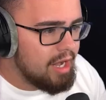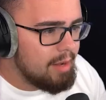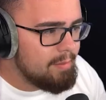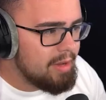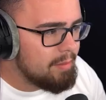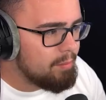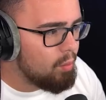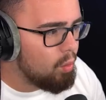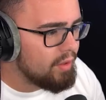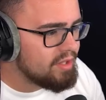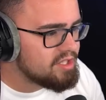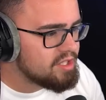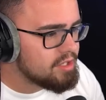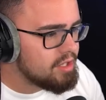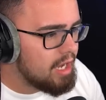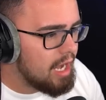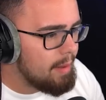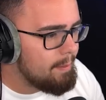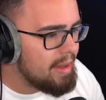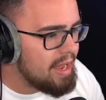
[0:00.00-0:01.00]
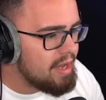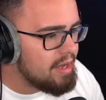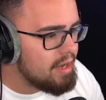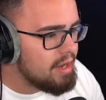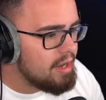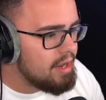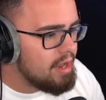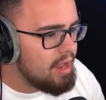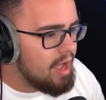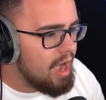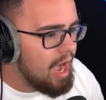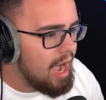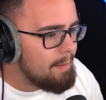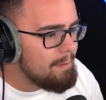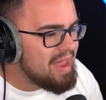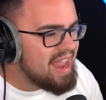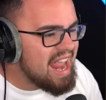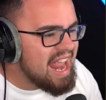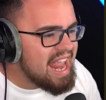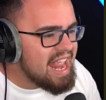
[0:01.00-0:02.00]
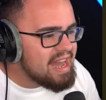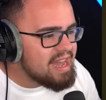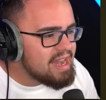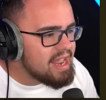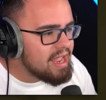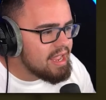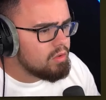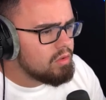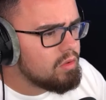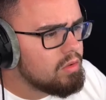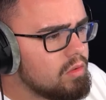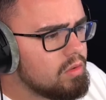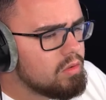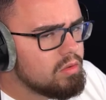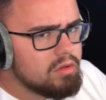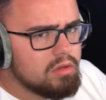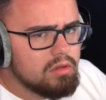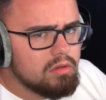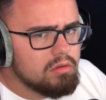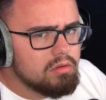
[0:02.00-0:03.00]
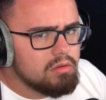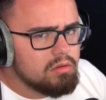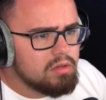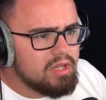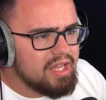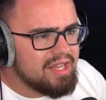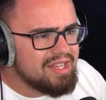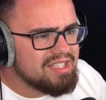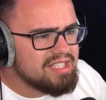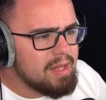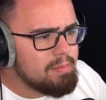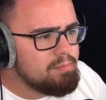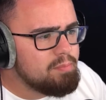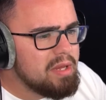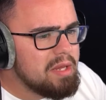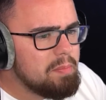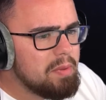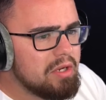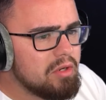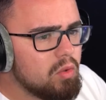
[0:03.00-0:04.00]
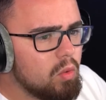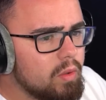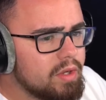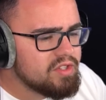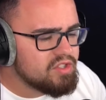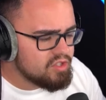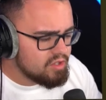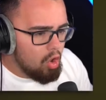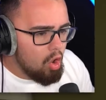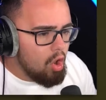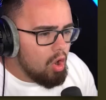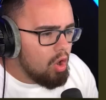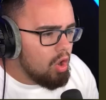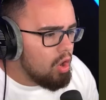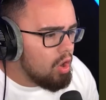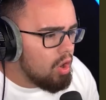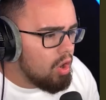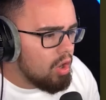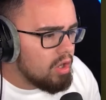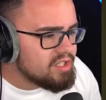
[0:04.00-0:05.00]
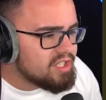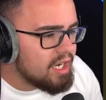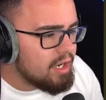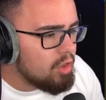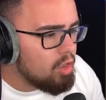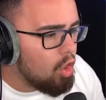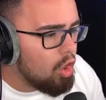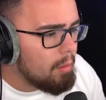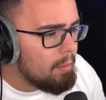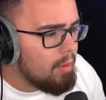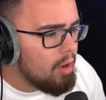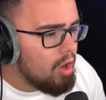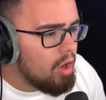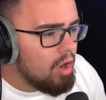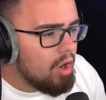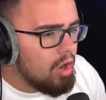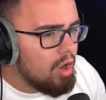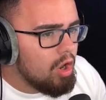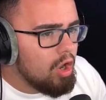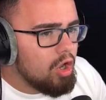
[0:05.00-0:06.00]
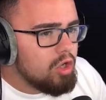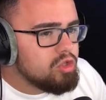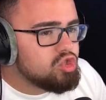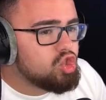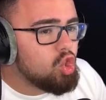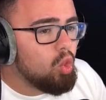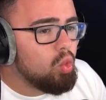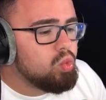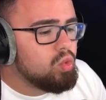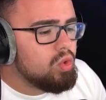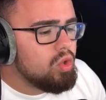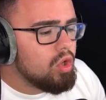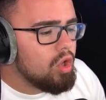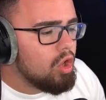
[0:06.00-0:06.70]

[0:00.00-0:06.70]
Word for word: I'm in, boys. I'm in. I'm in. The heck is that beeping noise? Is that an alarm? Dude!